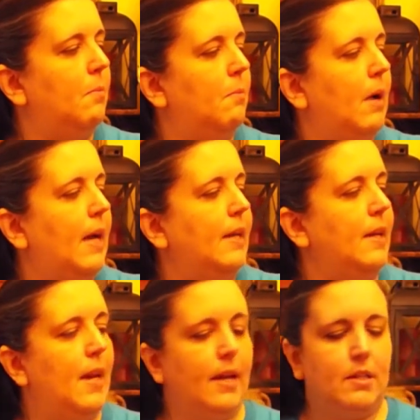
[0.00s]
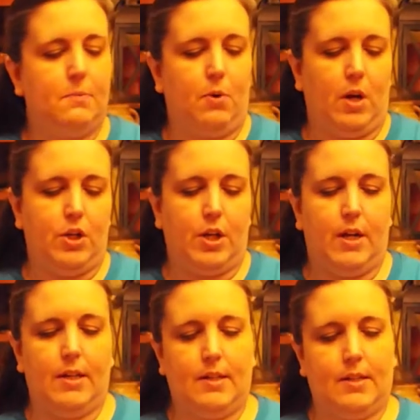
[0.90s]
My next
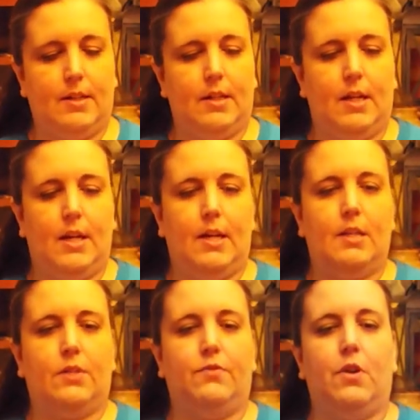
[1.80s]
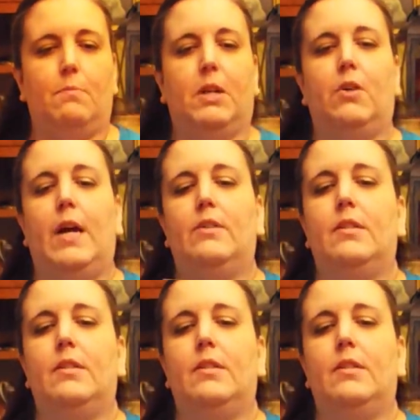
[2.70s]
project is from Little House